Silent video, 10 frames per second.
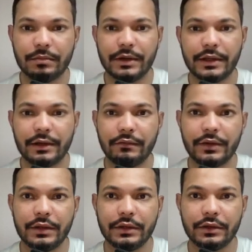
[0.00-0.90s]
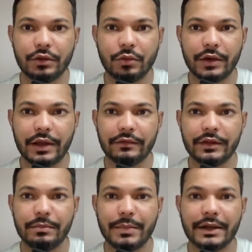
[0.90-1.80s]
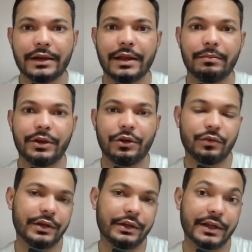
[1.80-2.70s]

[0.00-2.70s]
But then we don't have the meta template over here.